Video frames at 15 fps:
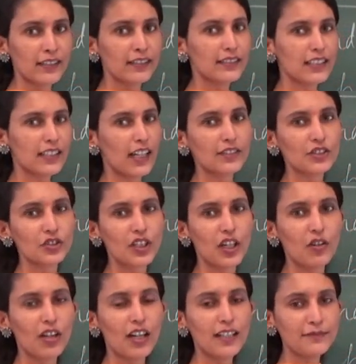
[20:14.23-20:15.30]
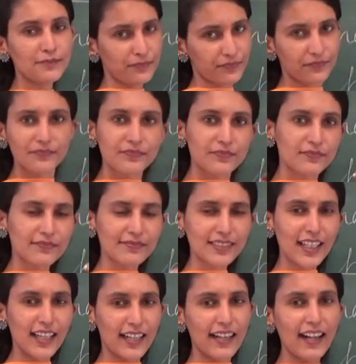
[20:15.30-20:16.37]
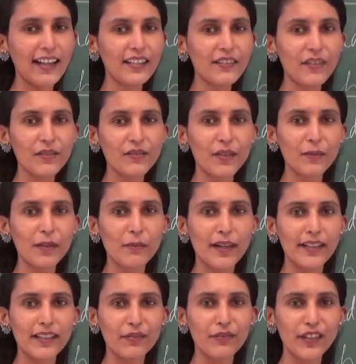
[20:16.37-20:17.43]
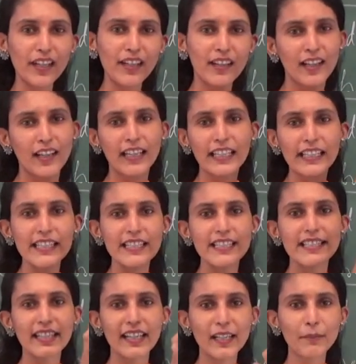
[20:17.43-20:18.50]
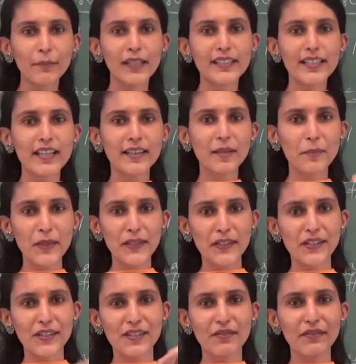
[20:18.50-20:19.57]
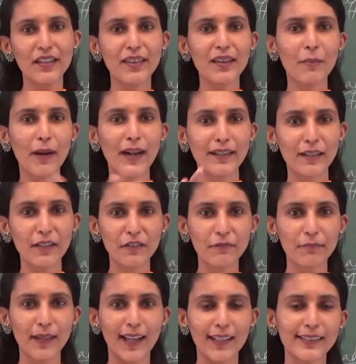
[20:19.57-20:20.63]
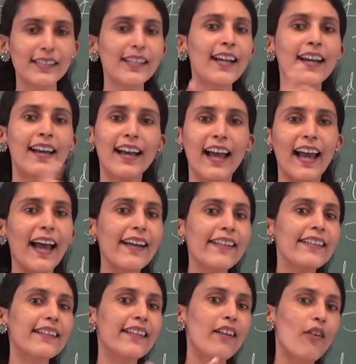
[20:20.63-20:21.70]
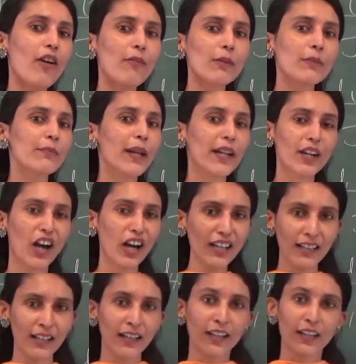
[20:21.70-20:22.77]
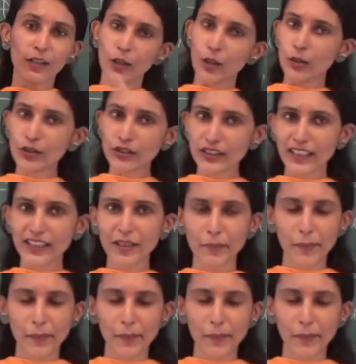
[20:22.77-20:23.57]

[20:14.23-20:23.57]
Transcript: Siraj ud-Daula ran away from the battlefield, in turn making the Britishers win the Battle of Plassey, and Nawab of Bengal losing the